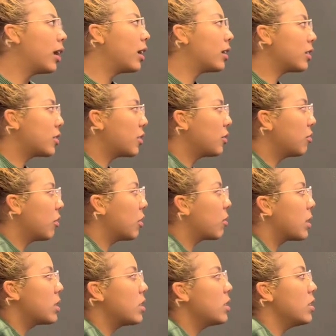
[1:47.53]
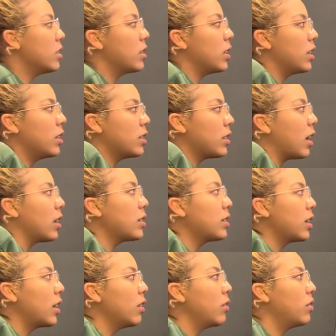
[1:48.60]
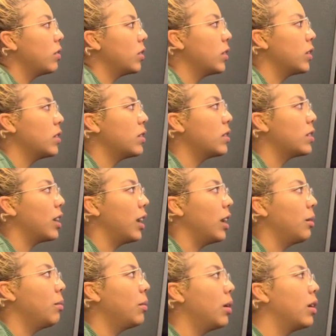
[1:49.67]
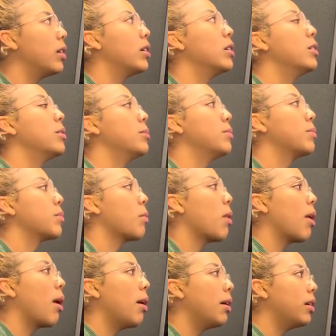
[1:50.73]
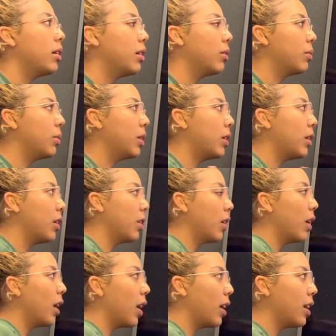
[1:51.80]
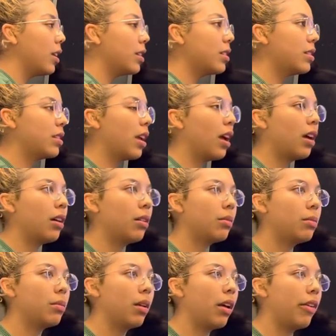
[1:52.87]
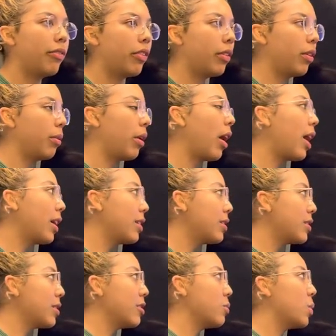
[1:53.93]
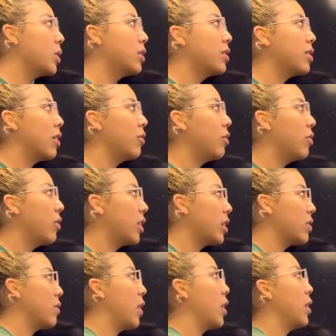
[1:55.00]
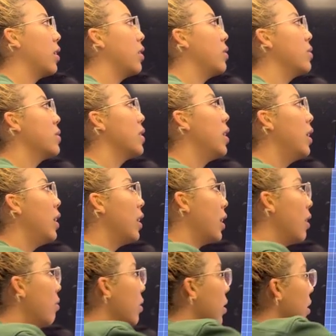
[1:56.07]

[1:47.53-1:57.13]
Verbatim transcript: So for question C, it's asking for the same um, what are the highest, um, highest and smallest f of x values given